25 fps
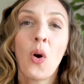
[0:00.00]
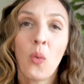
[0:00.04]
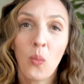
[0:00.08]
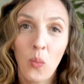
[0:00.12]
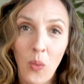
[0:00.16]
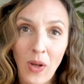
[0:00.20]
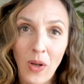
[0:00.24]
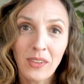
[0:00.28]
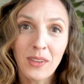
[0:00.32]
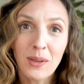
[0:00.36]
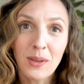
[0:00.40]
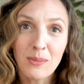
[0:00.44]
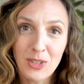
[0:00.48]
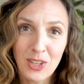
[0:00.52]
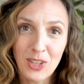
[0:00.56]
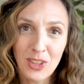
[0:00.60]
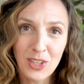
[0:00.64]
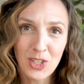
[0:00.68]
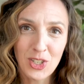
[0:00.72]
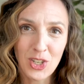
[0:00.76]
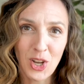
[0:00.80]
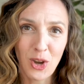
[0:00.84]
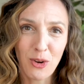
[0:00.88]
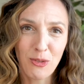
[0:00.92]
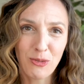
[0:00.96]
Welcome to the
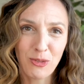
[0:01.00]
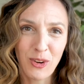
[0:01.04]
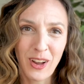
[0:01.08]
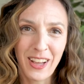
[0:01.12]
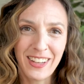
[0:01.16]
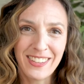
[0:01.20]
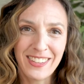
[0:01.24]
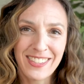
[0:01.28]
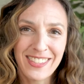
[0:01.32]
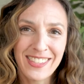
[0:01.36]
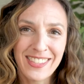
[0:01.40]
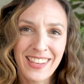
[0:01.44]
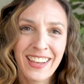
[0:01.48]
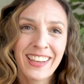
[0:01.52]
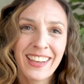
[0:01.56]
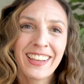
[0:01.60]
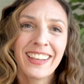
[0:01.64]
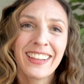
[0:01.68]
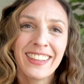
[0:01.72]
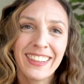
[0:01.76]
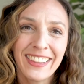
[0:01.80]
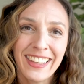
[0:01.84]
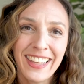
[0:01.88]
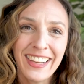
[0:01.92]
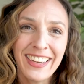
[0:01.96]
show, friends.
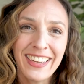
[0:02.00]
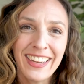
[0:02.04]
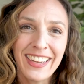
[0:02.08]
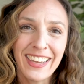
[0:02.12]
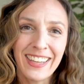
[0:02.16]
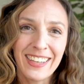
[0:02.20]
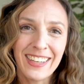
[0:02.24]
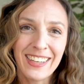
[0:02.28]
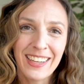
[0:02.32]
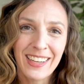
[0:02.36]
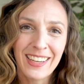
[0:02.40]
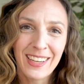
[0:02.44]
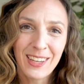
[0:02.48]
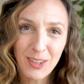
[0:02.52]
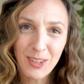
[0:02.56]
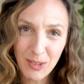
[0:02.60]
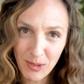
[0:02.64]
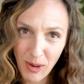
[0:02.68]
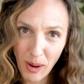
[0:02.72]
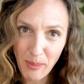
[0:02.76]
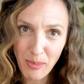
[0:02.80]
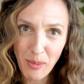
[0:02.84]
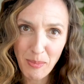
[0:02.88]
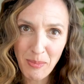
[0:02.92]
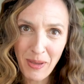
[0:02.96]
Lean in,
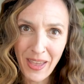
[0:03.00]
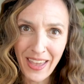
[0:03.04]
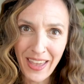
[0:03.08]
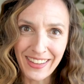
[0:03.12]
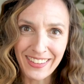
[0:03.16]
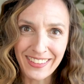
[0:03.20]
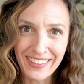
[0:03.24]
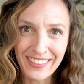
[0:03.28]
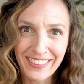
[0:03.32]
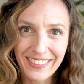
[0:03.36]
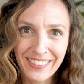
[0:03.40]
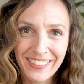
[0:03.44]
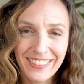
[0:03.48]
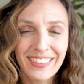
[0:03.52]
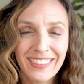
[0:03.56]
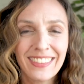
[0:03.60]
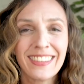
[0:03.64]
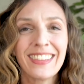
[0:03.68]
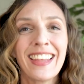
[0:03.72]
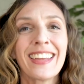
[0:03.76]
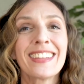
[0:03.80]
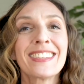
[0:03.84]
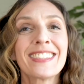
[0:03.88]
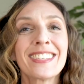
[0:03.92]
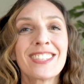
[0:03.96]
grab a pen,
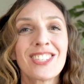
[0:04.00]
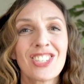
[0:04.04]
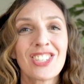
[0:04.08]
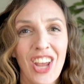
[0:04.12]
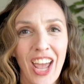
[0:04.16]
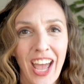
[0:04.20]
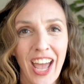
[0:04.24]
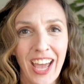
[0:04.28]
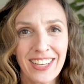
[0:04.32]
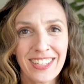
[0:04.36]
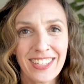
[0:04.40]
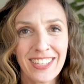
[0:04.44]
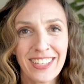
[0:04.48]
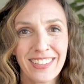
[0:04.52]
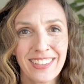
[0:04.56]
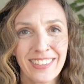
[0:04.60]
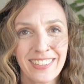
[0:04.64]
let's chat.